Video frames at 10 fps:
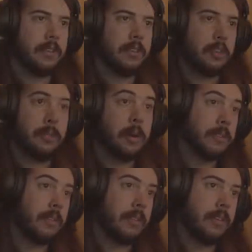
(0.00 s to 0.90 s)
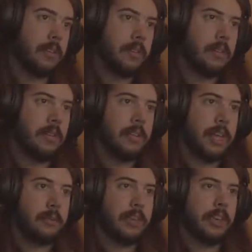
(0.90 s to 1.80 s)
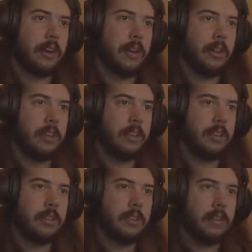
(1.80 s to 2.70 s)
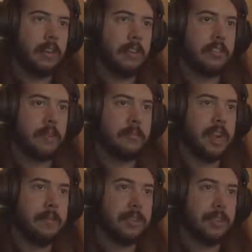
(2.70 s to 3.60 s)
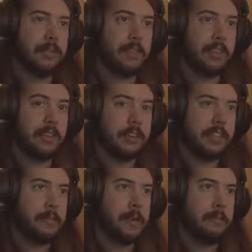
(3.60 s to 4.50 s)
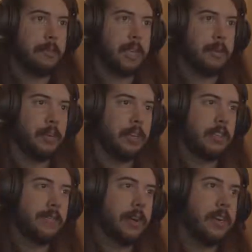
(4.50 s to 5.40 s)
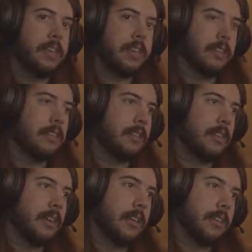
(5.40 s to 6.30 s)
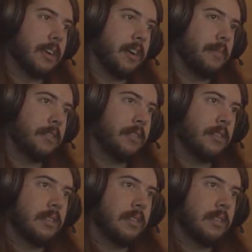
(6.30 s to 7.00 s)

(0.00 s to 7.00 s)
Supposedly. That's what they call it. And sometimes it really does seem unbeatable. It's very inconsistent other times.